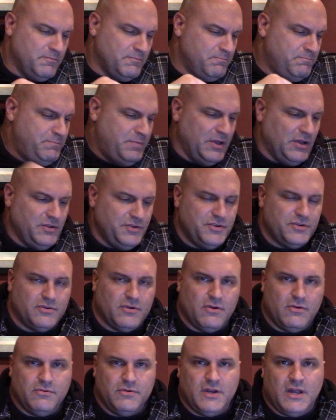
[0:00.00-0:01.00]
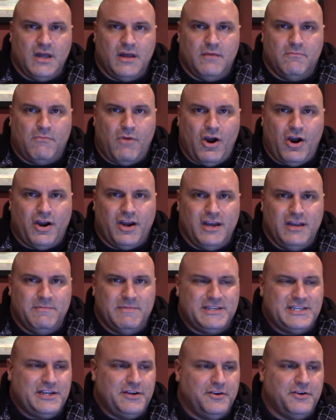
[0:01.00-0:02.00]
Build your own marketing
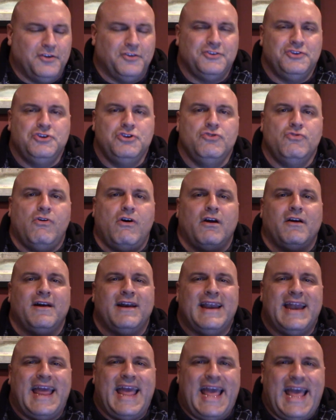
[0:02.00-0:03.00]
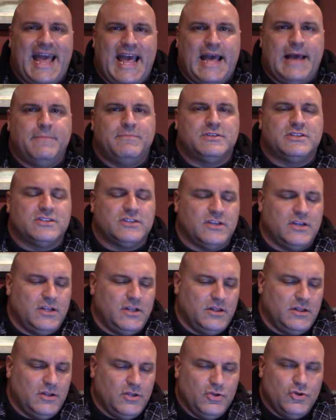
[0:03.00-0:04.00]
material. You are an
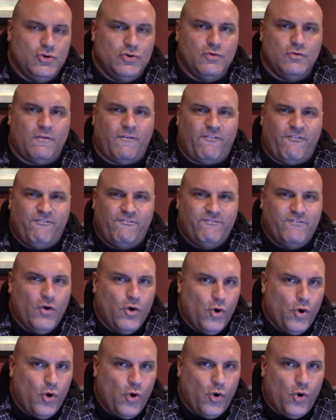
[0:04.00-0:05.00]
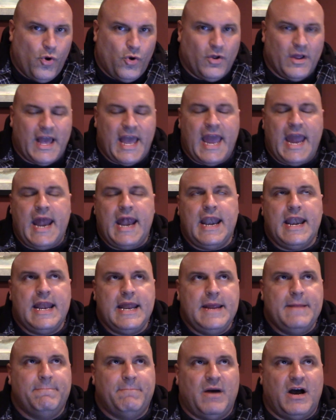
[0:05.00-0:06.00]
absolute fool.
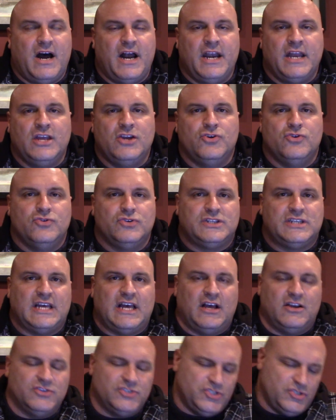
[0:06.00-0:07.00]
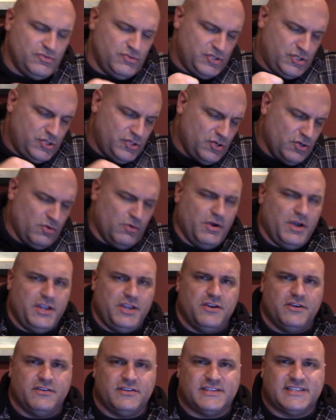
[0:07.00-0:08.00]
Anybody who tells you do it
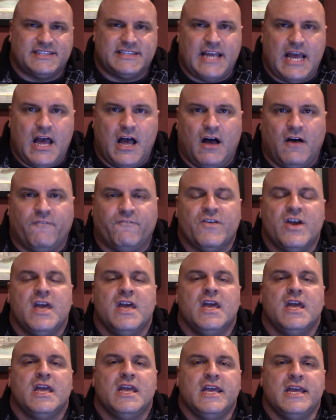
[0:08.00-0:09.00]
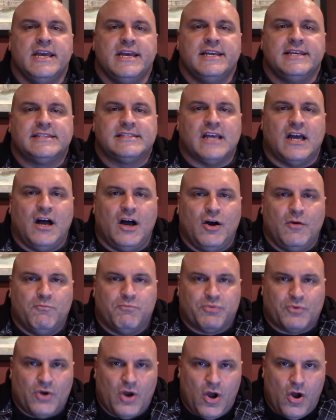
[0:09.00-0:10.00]
yourself is a
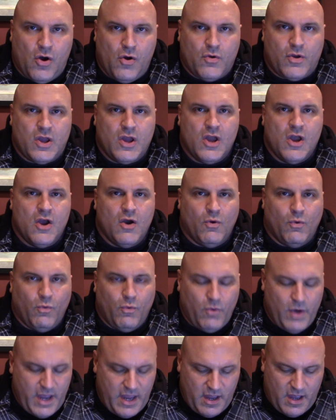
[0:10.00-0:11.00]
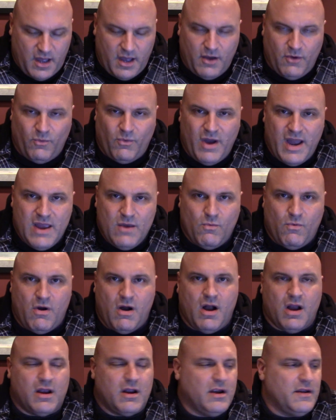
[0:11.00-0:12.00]
broke White
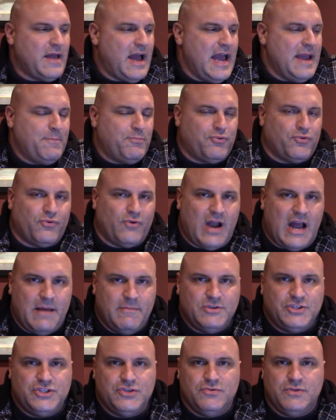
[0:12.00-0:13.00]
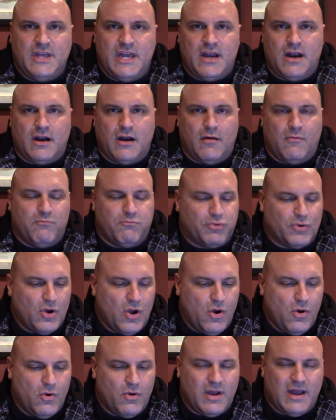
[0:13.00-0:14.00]
Walker. I promise you, they are a
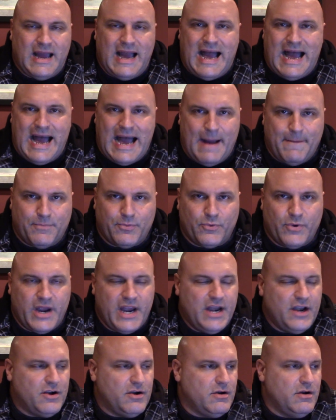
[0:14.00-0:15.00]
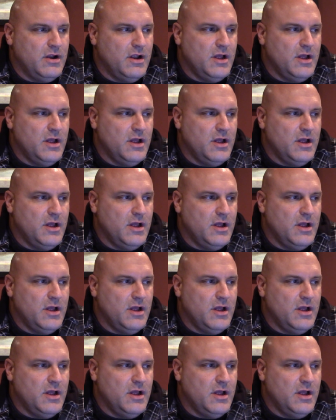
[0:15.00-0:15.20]
broke operator.